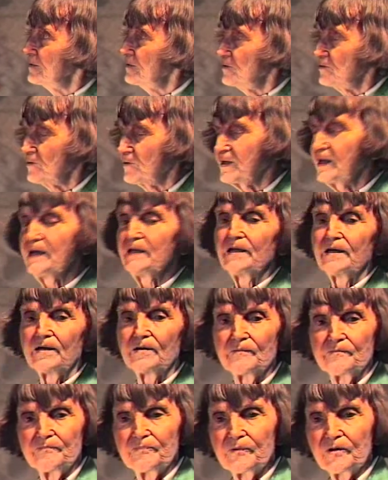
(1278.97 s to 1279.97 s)

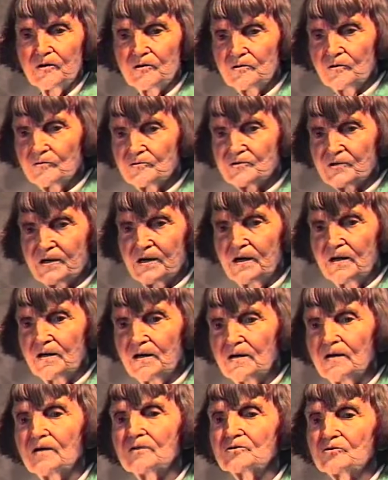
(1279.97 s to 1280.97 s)
zucchini. You know,
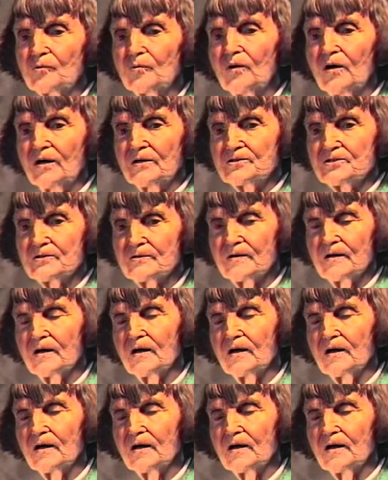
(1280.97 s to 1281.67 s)
zucchini, squash.